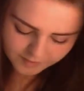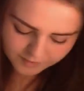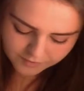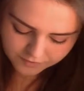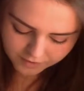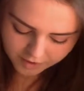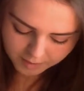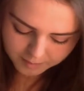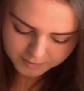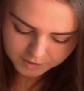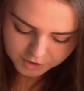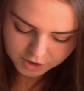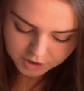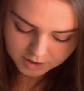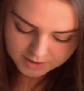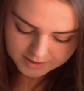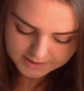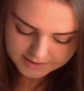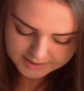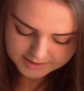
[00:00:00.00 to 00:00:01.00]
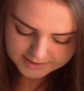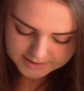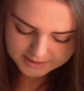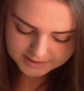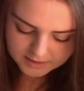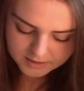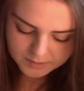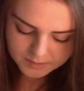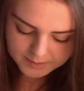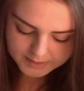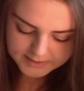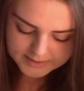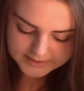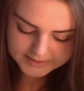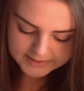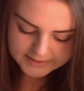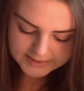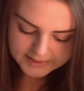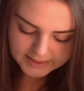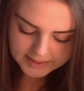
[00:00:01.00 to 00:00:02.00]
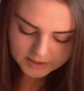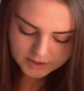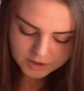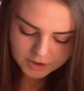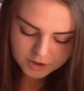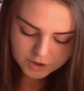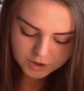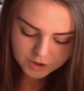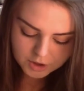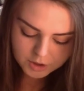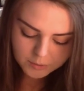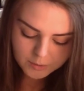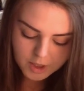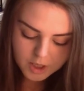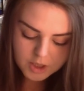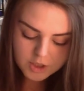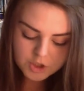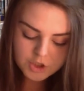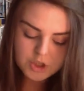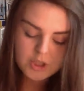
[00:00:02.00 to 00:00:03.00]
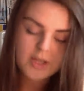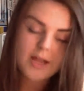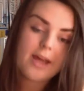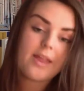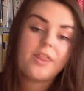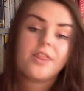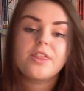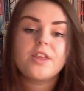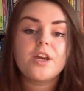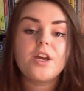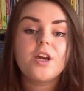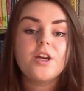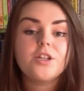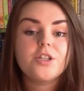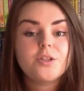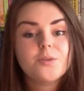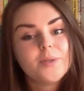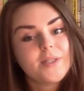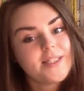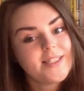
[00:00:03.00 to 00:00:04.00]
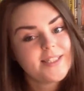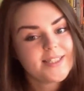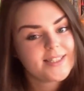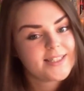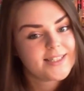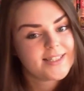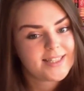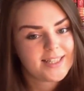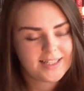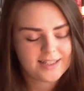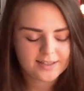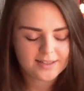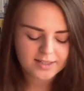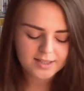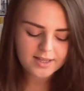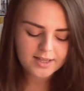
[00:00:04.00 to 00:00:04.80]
from June the 16th, 2016 to July 3rd, 2016.